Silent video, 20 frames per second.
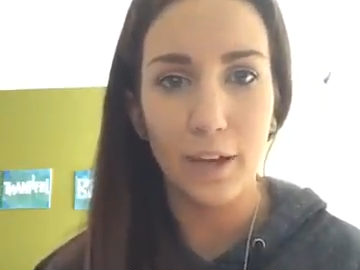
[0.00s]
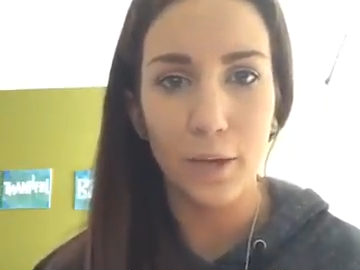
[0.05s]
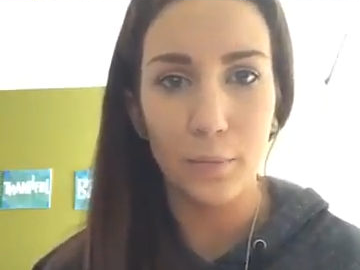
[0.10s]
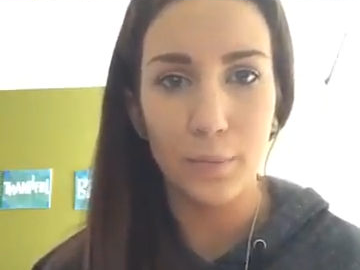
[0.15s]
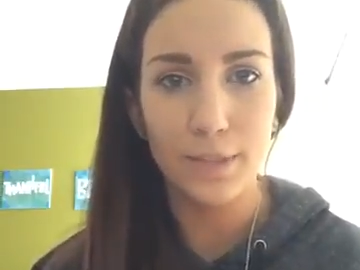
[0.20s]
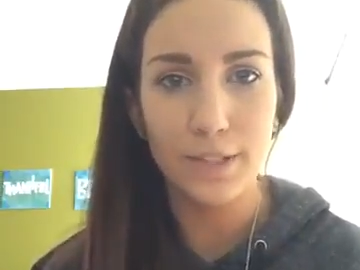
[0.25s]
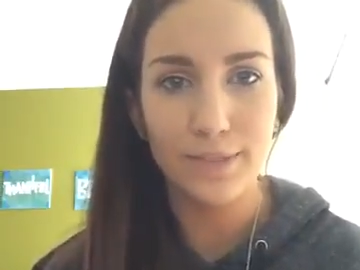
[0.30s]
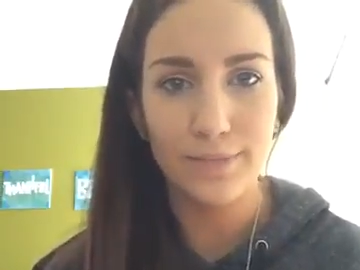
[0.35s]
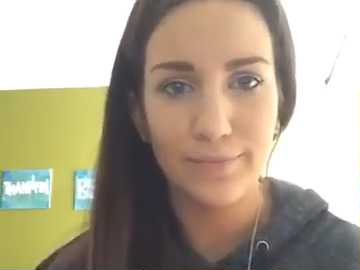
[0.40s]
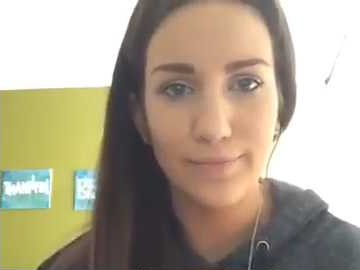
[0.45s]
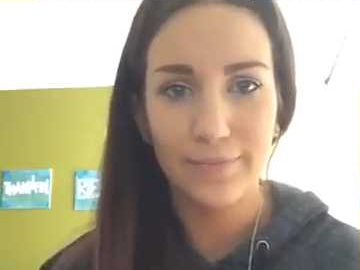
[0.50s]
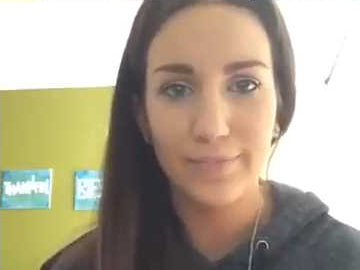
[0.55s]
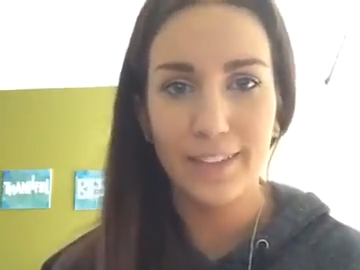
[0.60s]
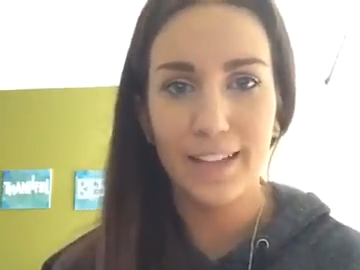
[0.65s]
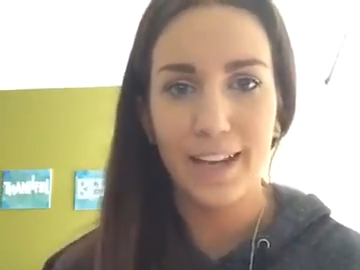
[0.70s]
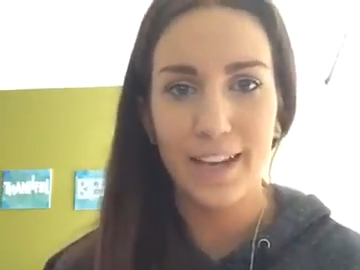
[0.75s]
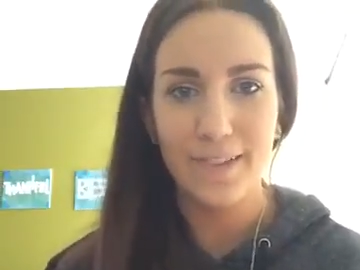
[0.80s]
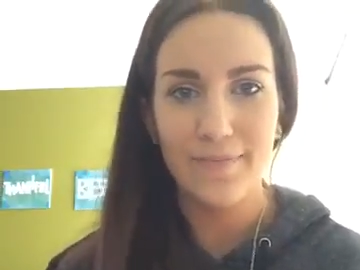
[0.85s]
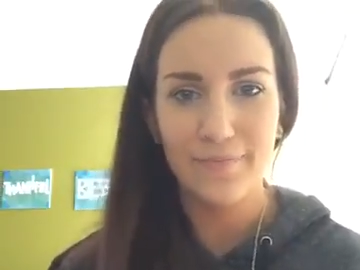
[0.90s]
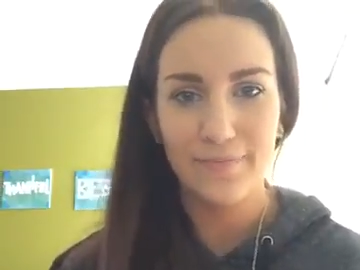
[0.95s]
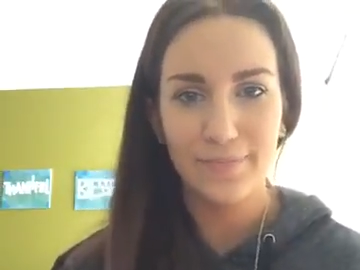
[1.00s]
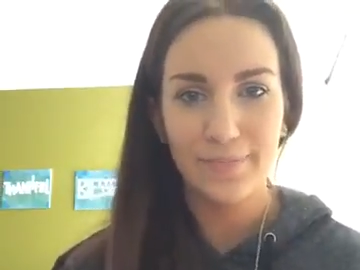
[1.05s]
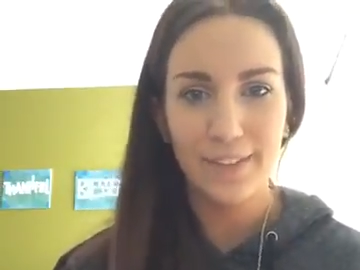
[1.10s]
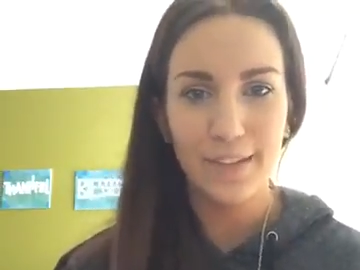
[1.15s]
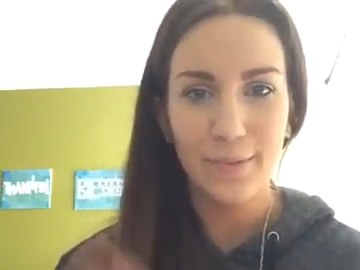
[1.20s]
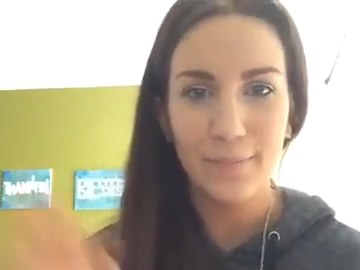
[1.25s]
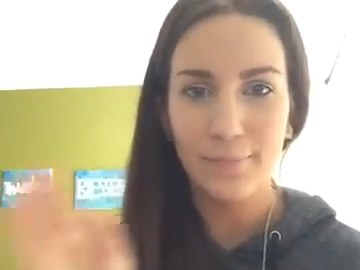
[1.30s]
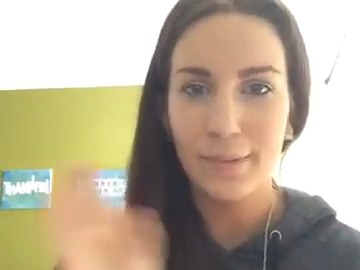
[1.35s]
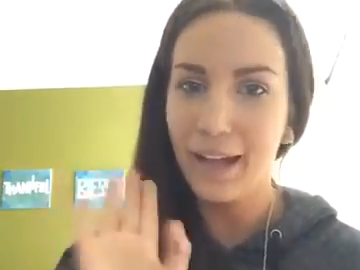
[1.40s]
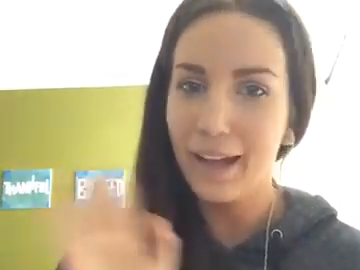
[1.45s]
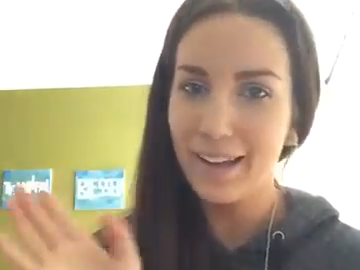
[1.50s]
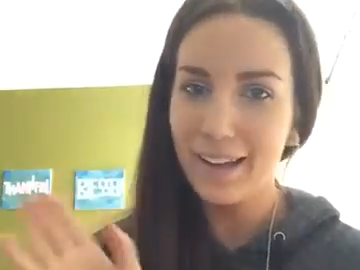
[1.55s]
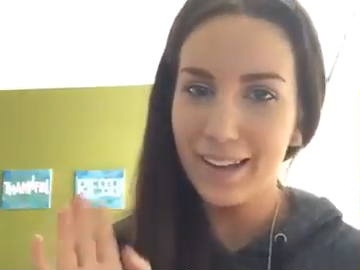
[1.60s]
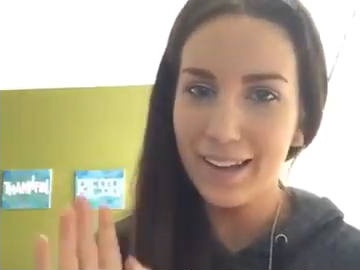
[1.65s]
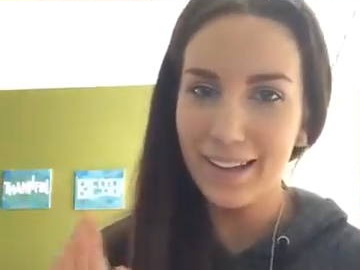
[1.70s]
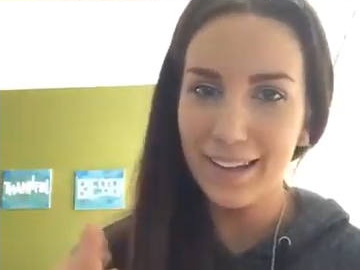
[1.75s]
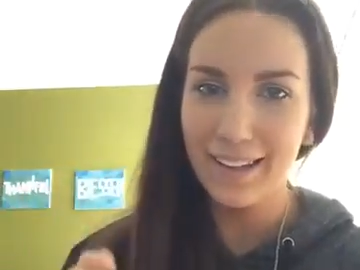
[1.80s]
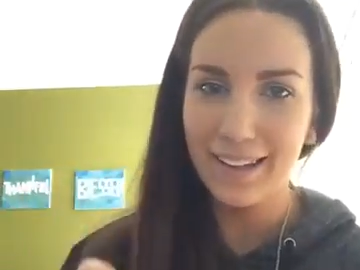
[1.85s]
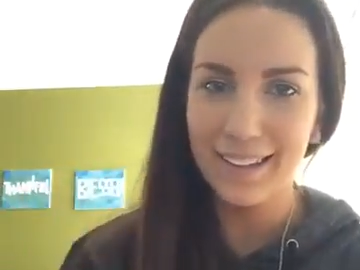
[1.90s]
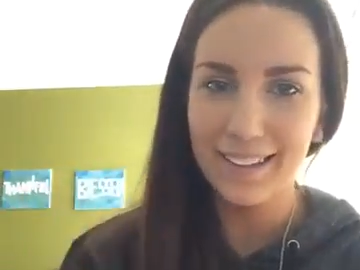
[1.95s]
helps. Okay,
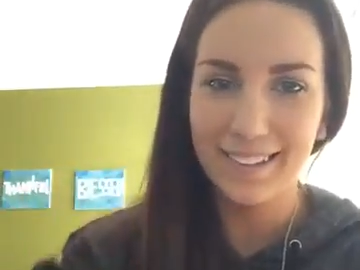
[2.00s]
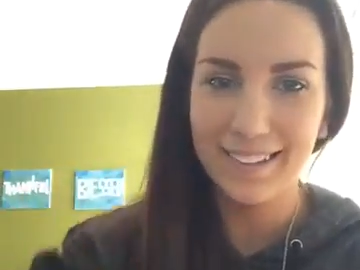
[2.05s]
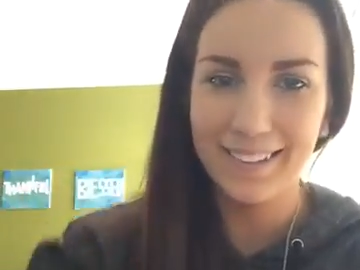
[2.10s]
bye.